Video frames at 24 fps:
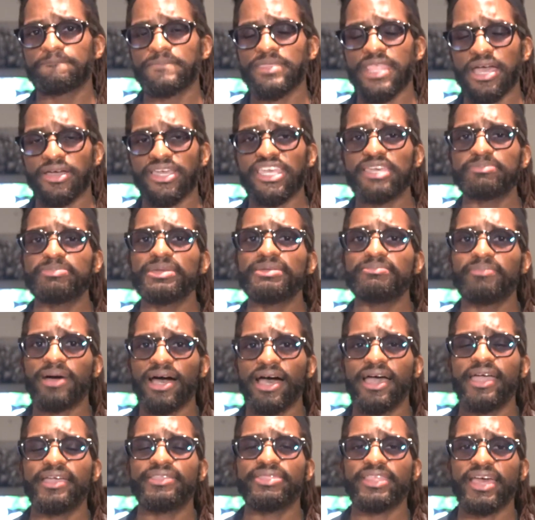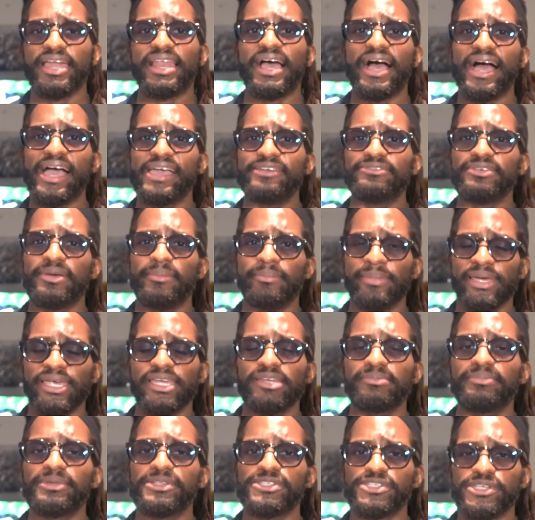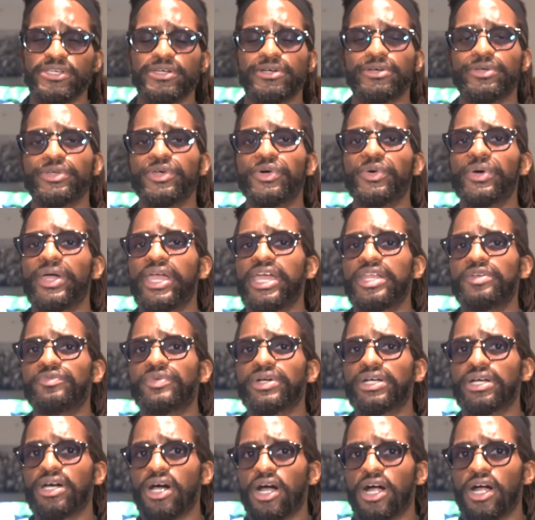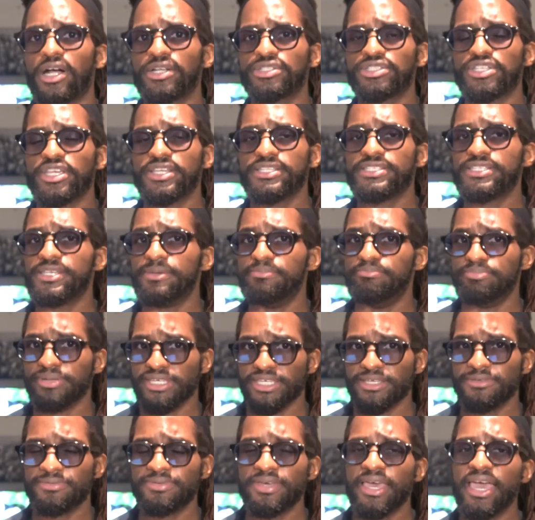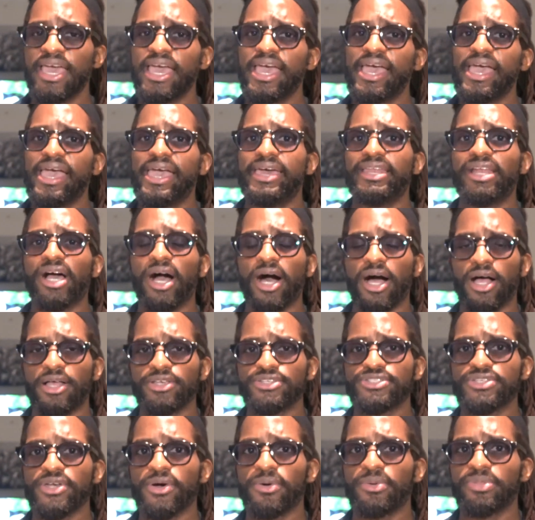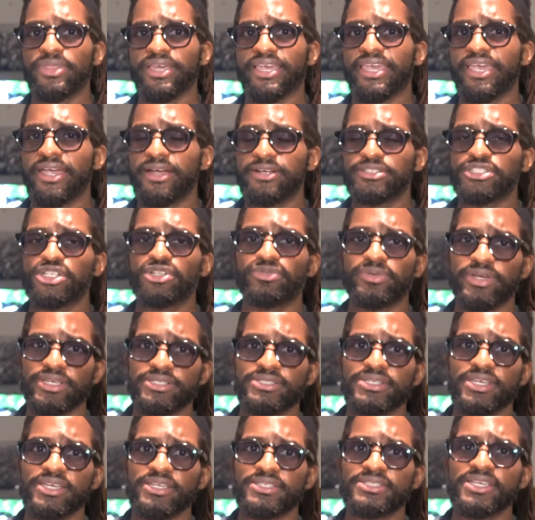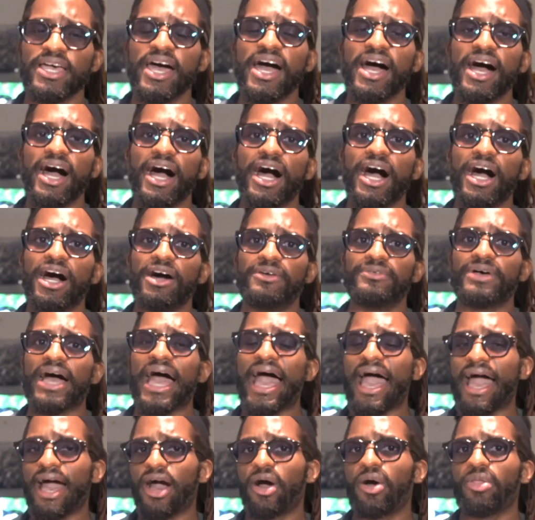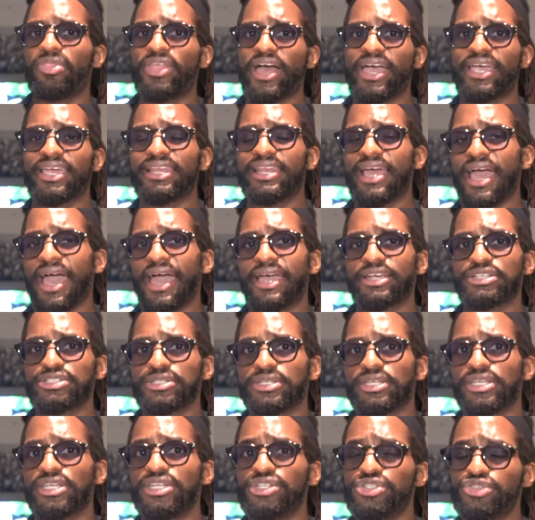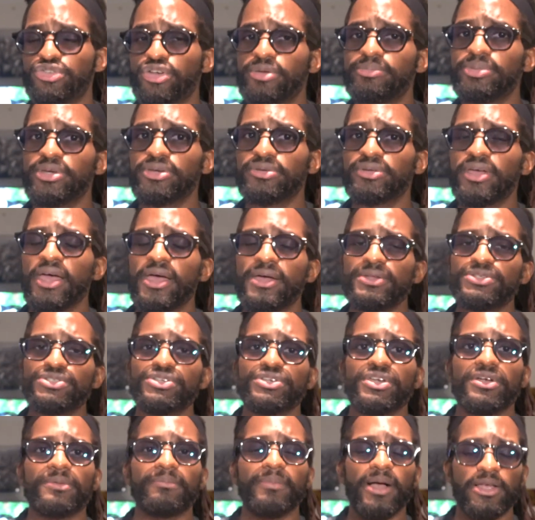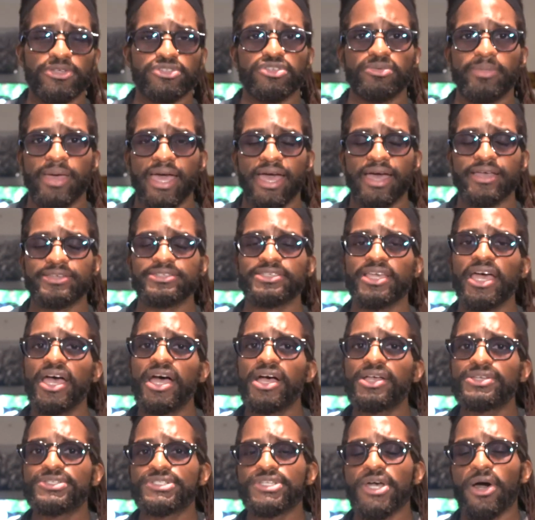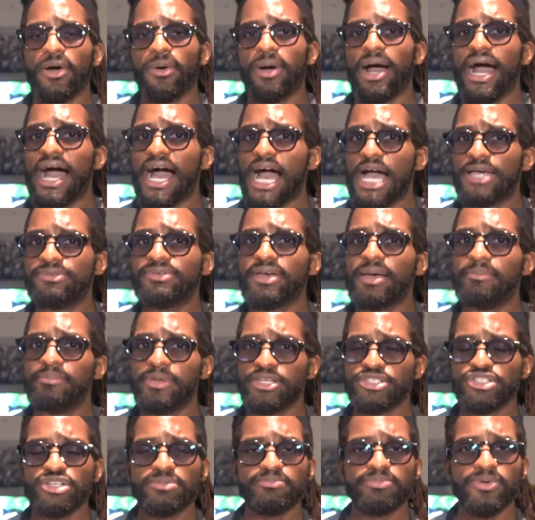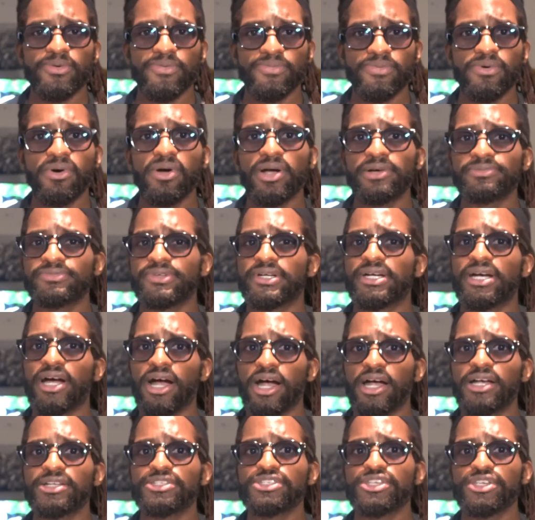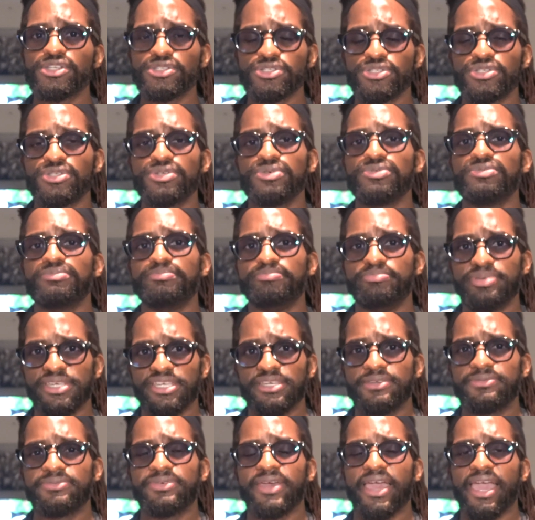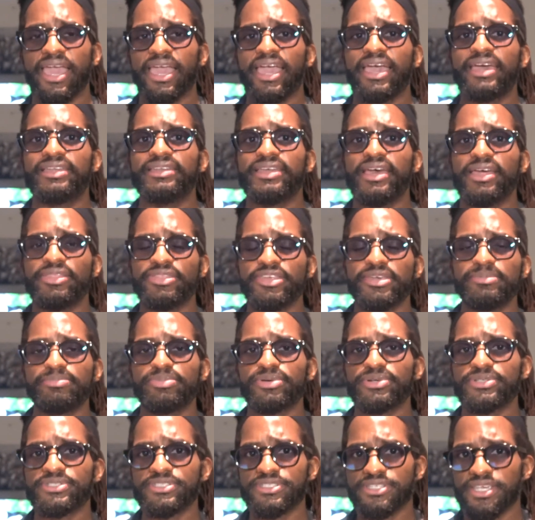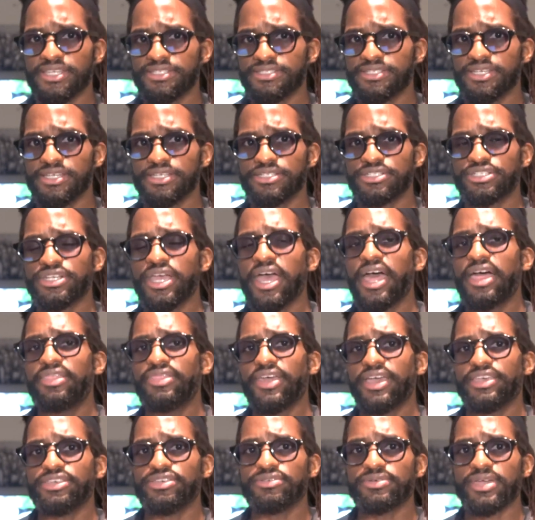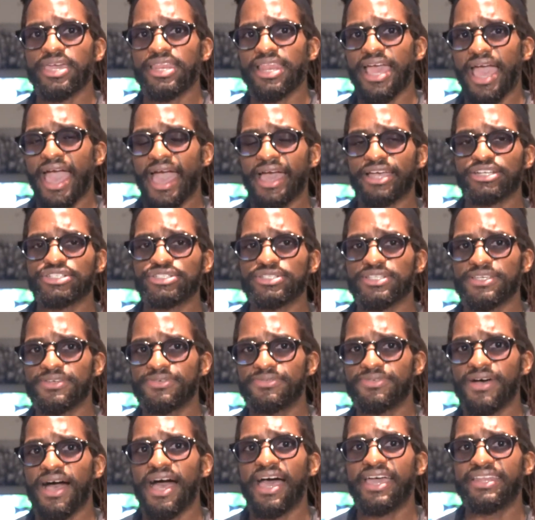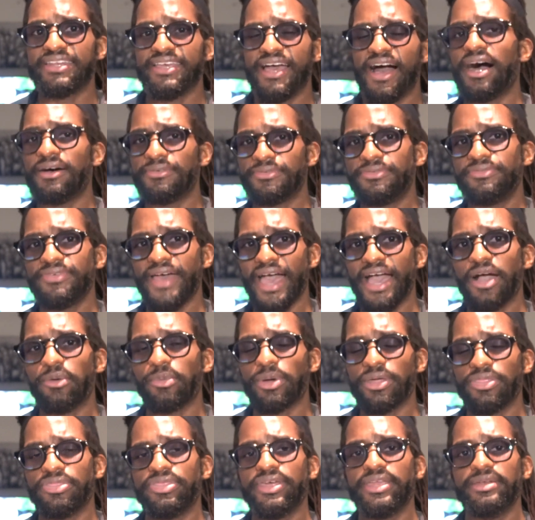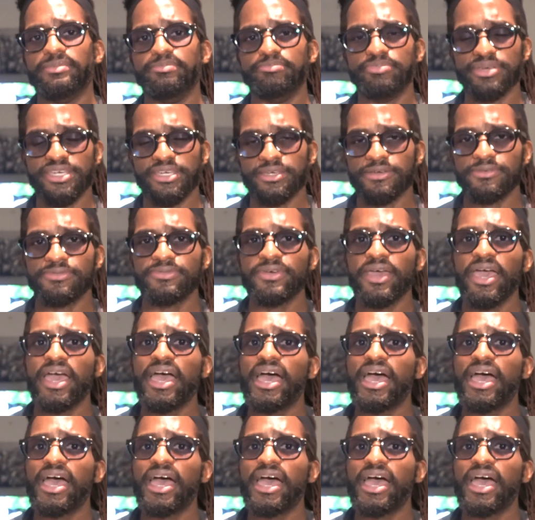Now keep in mind that I've made material in regards to beef and also the characteristics of how that can actually contribute to your muscle mass. So I've mentioned before in regards to beef and the percentage that you can actually find of fat within beef.